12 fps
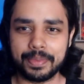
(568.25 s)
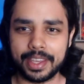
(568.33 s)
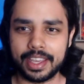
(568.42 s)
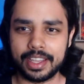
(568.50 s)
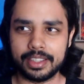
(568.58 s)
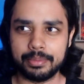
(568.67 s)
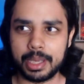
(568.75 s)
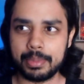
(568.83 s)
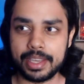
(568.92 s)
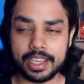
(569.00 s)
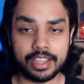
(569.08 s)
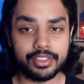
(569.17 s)
and
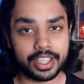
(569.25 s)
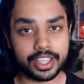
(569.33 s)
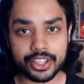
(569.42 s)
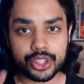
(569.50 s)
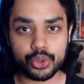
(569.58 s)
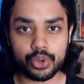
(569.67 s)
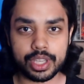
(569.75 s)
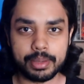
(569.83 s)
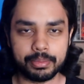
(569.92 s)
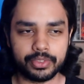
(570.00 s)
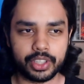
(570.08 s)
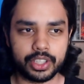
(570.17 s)
maybe even in
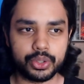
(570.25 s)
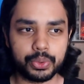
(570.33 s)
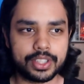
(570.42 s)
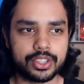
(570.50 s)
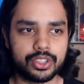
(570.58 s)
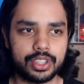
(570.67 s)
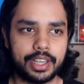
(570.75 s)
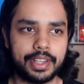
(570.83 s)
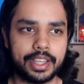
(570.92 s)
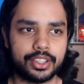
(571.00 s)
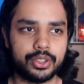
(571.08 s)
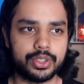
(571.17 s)
stream in Twitch, I would
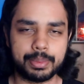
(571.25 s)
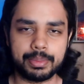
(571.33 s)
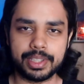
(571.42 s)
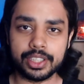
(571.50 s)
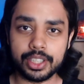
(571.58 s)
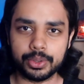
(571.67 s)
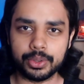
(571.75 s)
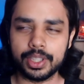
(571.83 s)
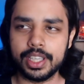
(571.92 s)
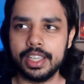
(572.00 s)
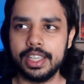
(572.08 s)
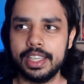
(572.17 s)
like to do something new
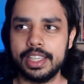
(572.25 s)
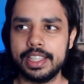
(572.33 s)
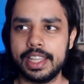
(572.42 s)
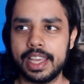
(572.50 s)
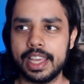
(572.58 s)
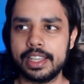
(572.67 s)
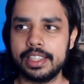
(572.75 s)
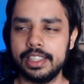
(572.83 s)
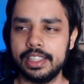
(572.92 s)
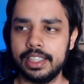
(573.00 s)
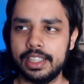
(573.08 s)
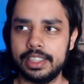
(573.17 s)
in there
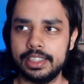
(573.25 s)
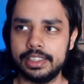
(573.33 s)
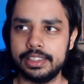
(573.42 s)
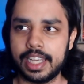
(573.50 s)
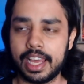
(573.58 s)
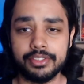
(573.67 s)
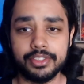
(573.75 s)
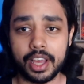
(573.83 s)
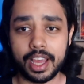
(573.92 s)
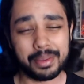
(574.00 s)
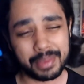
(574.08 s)
uh, that I have not.